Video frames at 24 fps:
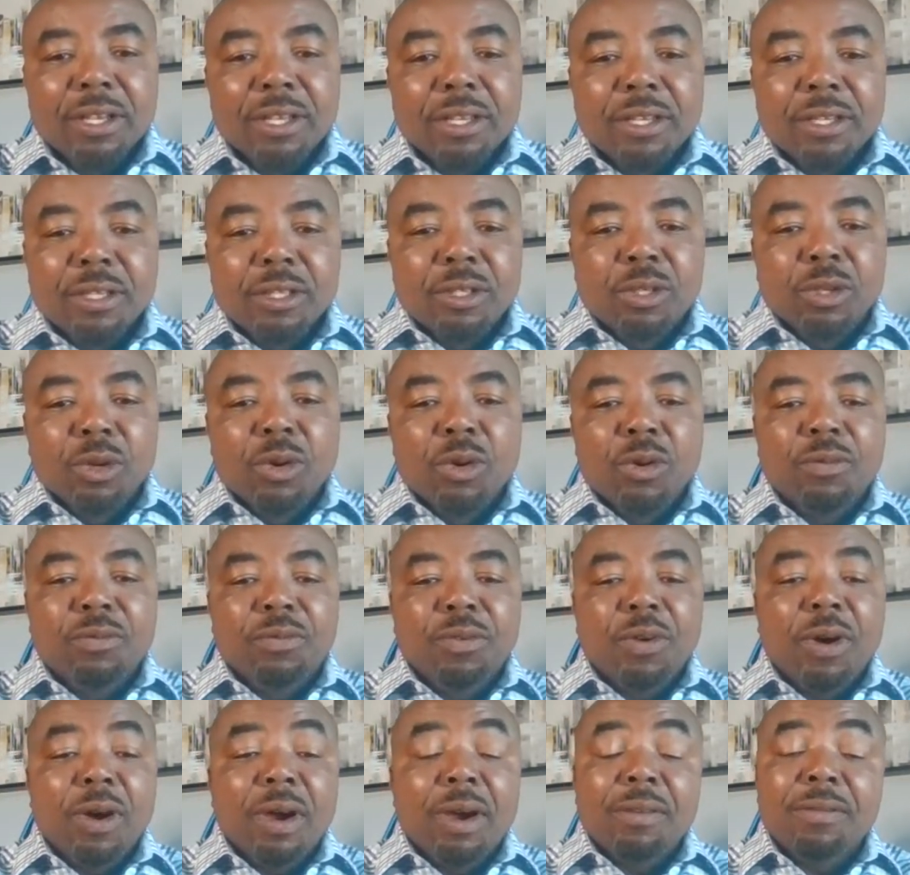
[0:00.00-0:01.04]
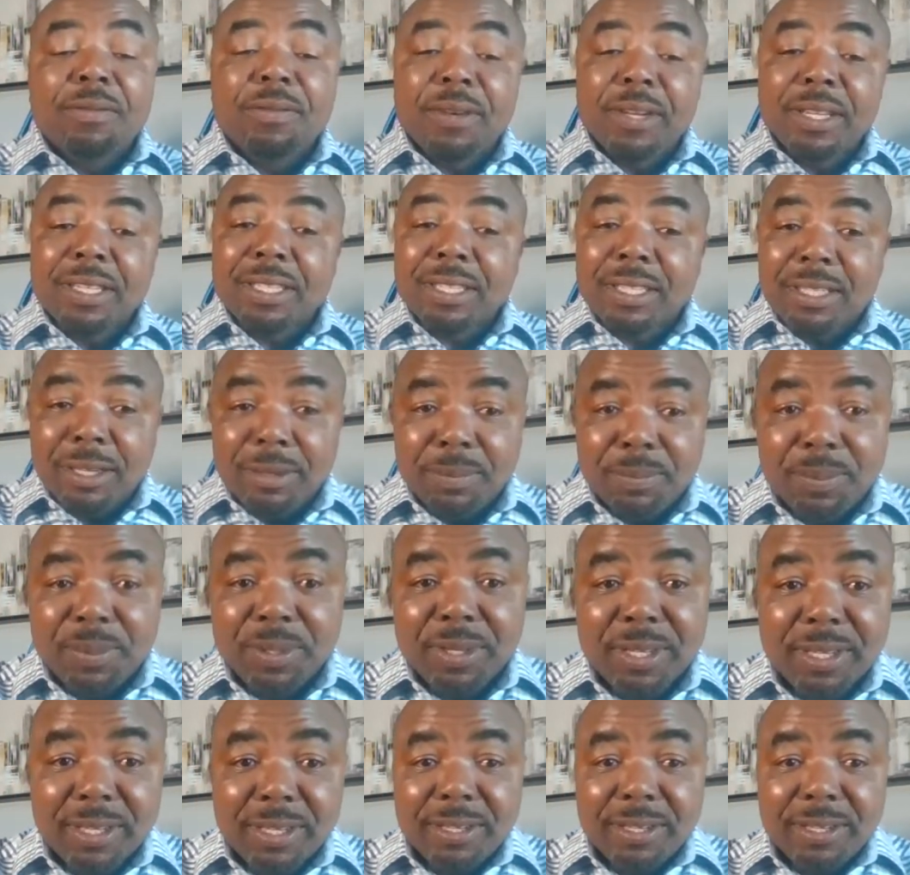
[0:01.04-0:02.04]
So for our first topic